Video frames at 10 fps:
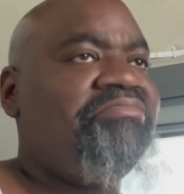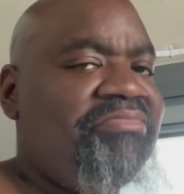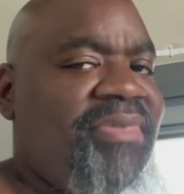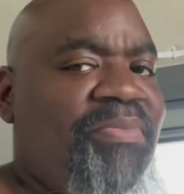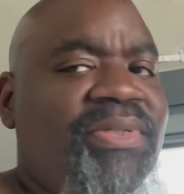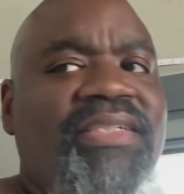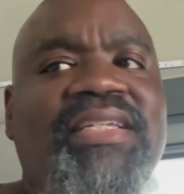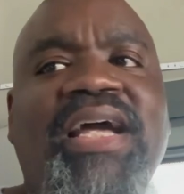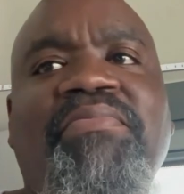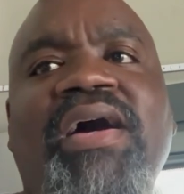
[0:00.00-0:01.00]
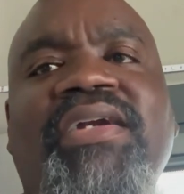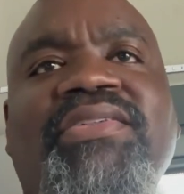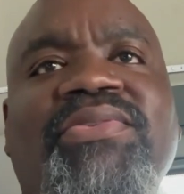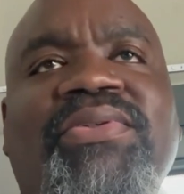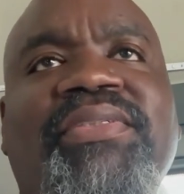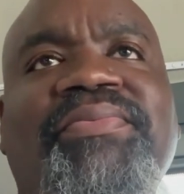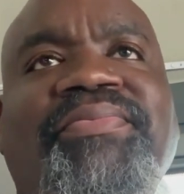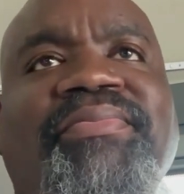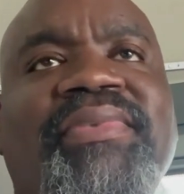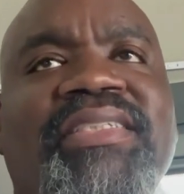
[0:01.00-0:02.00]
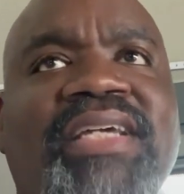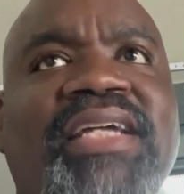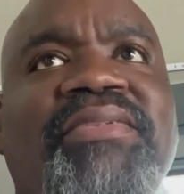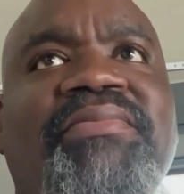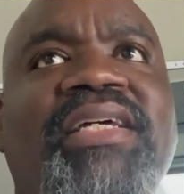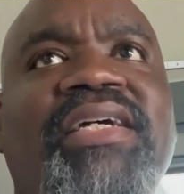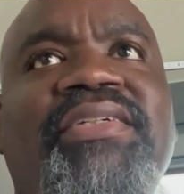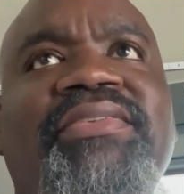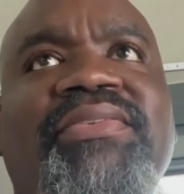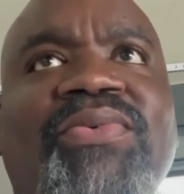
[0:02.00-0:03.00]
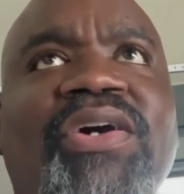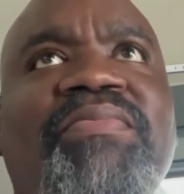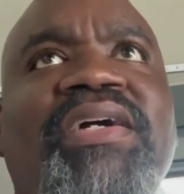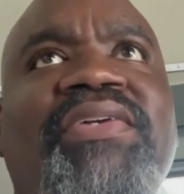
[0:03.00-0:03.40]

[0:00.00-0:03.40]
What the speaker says: I put the snap binders on them, tighten them down, walk back